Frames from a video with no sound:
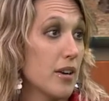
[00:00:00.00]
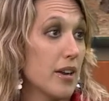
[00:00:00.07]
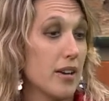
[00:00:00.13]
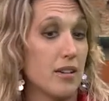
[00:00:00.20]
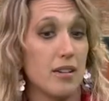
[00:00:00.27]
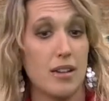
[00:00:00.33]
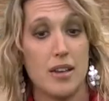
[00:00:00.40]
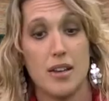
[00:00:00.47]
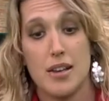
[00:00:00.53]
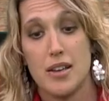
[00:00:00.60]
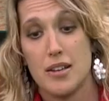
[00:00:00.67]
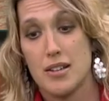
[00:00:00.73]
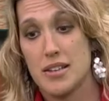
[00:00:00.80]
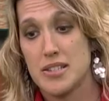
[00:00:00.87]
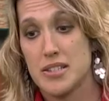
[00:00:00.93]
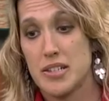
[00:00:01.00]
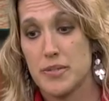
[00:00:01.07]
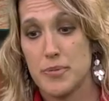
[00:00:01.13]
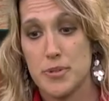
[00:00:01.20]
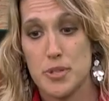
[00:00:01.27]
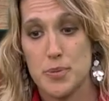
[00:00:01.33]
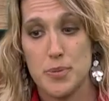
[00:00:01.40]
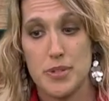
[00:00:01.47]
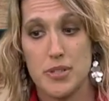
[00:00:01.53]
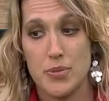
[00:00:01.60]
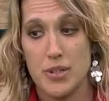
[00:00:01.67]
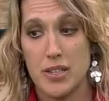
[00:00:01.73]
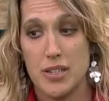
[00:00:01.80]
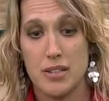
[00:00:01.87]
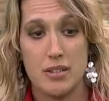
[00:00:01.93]
And it's a difference
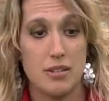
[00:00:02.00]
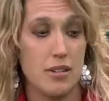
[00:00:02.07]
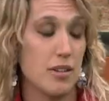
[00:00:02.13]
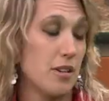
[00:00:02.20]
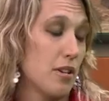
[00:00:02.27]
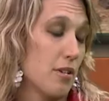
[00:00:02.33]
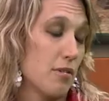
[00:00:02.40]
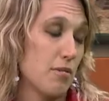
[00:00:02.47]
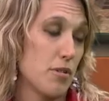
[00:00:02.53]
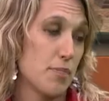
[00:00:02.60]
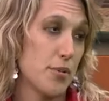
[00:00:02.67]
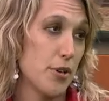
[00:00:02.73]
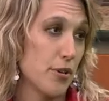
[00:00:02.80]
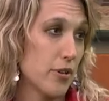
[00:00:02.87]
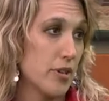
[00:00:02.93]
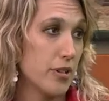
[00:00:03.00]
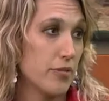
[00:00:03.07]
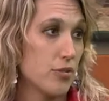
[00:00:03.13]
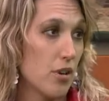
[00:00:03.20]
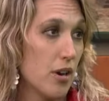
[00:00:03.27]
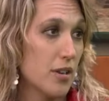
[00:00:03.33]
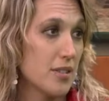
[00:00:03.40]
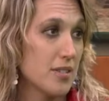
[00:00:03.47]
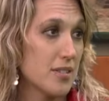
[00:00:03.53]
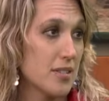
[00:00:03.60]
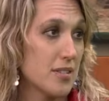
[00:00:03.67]
between the purity of drugs.